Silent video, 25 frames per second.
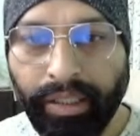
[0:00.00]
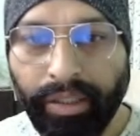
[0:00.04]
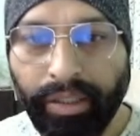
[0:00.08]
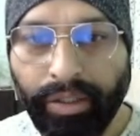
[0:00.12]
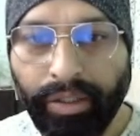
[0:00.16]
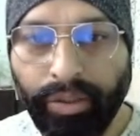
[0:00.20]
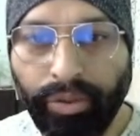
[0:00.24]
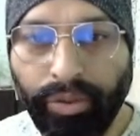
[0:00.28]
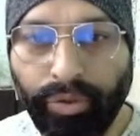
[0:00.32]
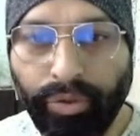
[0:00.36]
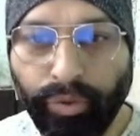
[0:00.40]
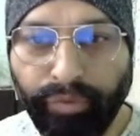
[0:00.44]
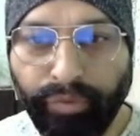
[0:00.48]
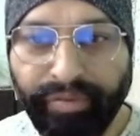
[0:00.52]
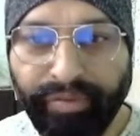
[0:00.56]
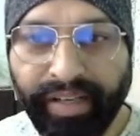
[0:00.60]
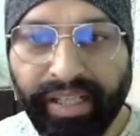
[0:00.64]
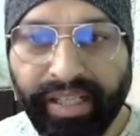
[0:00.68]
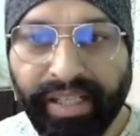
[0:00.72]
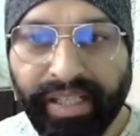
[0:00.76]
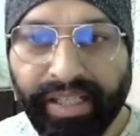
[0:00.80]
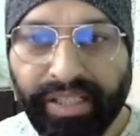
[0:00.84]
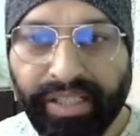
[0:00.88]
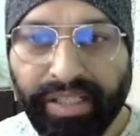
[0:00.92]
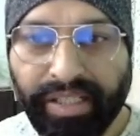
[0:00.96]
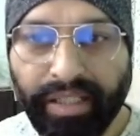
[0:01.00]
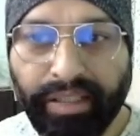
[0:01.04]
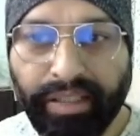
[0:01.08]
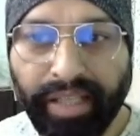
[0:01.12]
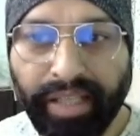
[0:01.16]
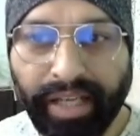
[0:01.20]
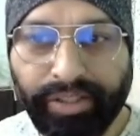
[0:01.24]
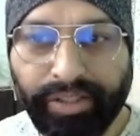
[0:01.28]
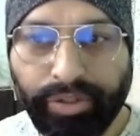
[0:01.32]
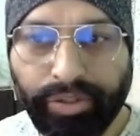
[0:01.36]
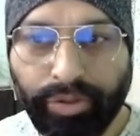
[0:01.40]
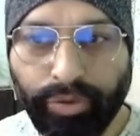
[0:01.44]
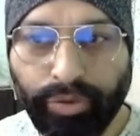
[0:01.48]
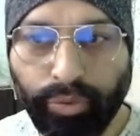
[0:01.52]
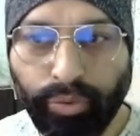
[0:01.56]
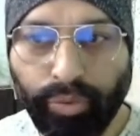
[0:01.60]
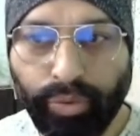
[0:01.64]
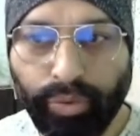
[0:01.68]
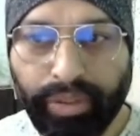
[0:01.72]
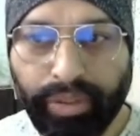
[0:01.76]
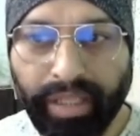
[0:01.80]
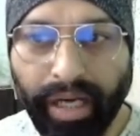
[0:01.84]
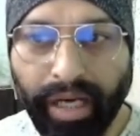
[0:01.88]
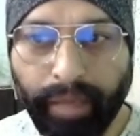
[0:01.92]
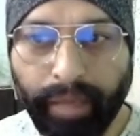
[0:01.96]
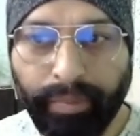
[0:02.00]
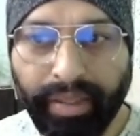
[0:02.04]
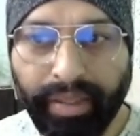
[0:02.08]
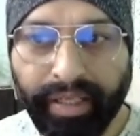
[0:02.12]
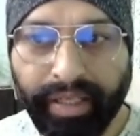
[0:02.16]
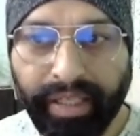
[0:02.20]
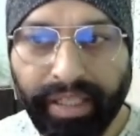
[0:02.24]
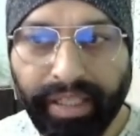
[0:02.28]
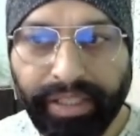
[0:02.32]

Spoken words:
du findest das gut, aber